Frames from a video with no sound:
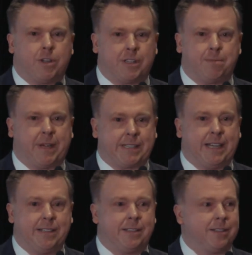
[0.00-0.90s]
Does it make
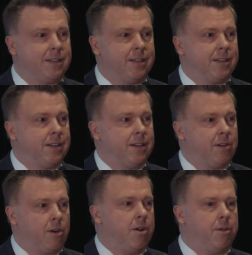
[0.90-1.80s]
sense?
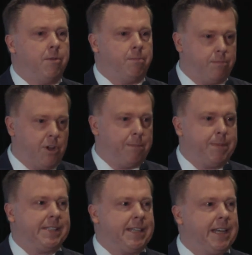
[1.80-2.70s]
Or
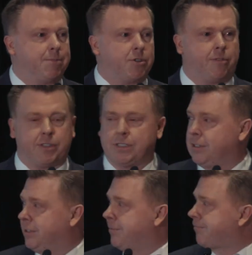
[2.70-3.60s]
non-BC HIP service.
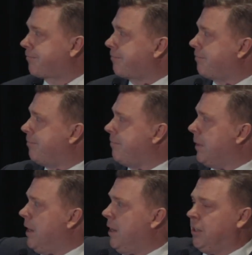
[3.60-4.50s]

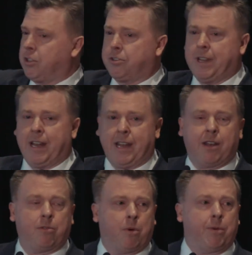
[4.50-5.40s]
So to that
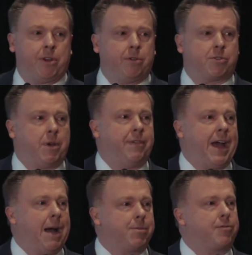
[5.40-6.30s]
end, what we do is we have
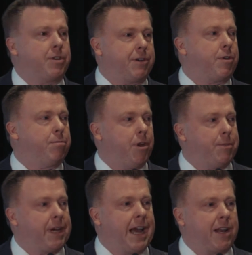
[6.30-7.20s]
apps for different
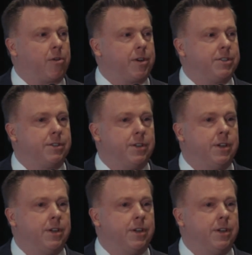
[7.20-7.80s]
employment categories.